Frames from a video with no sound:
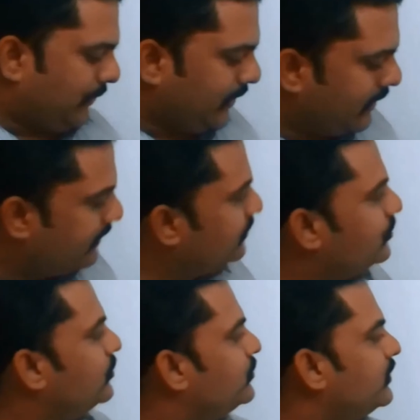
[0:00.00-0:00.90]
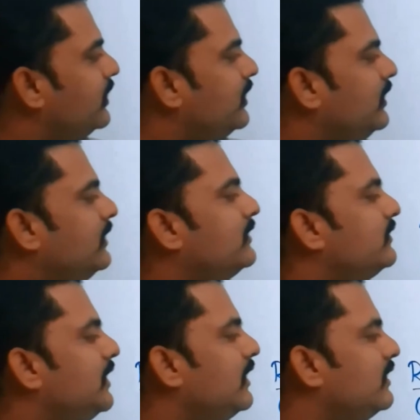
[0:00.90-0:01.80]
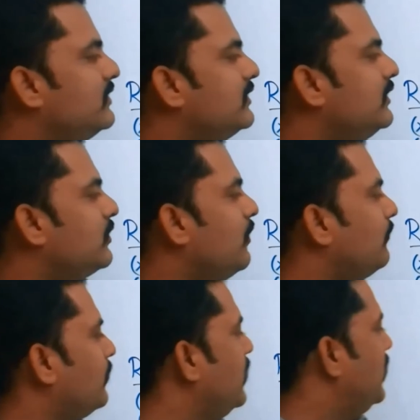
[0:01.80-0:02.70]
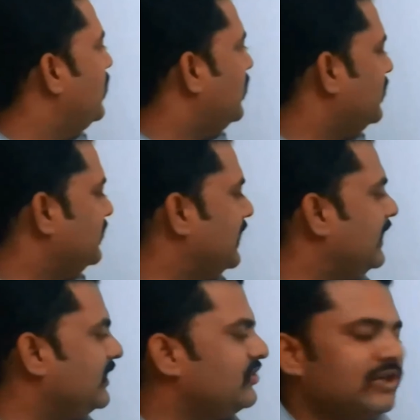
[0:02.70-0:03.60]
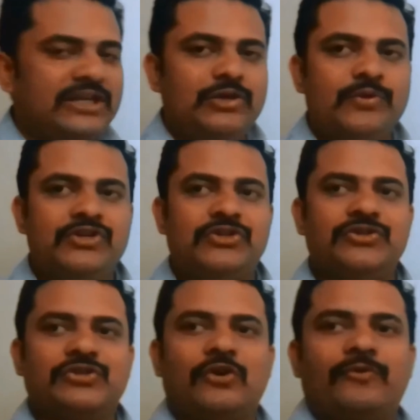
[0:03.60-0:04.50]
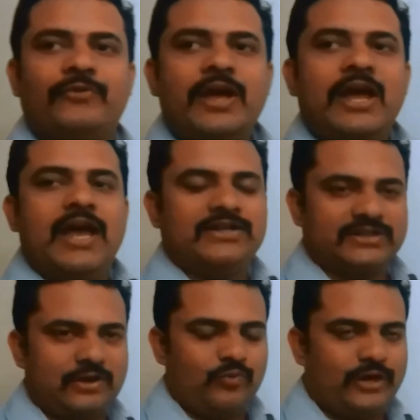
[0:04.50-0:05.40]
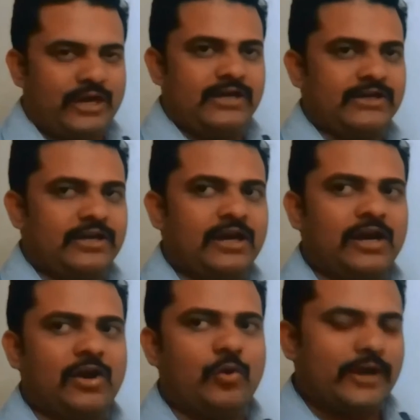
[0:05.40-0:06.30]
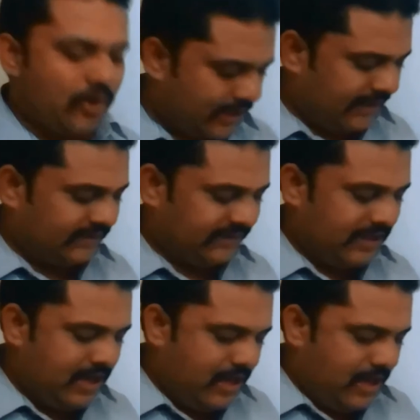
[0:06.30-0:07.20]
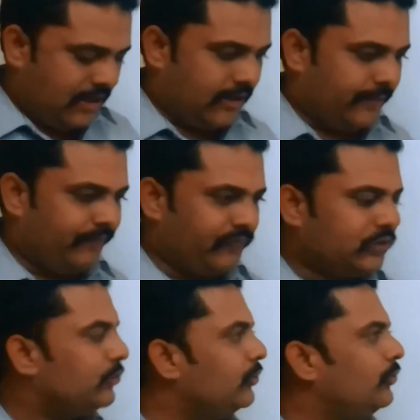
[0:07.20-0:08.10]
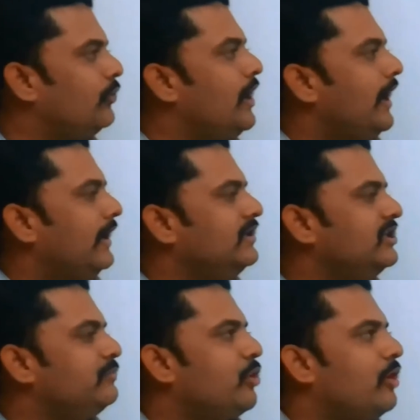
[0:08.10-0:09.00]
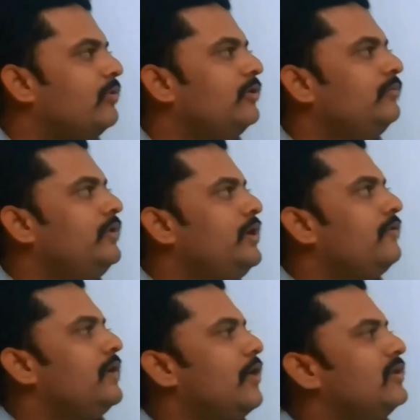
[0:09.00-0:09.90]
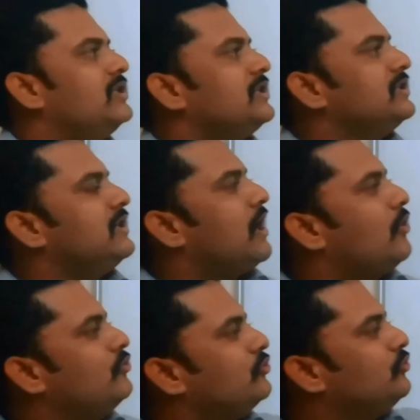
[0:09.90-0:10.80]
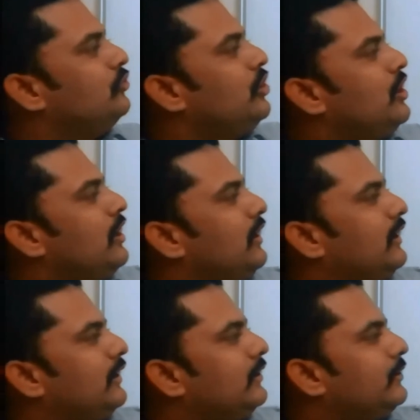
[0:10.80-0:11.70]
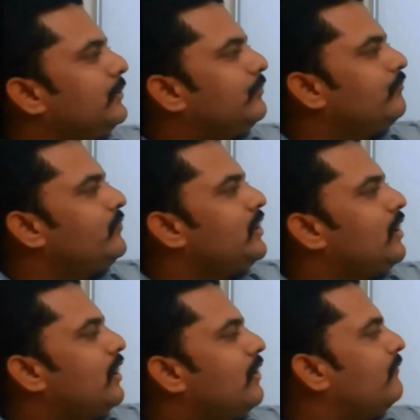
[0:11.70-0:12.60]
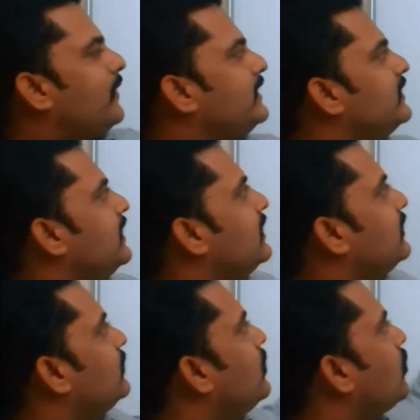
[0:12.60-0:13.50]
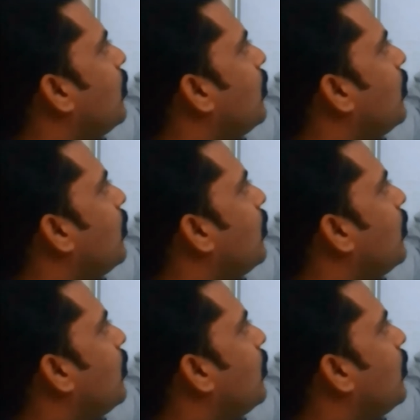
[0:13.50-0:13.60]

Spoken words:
Okay, this is the result of the regression equations of x on y and y on x. So in this problem we have discussed how to find the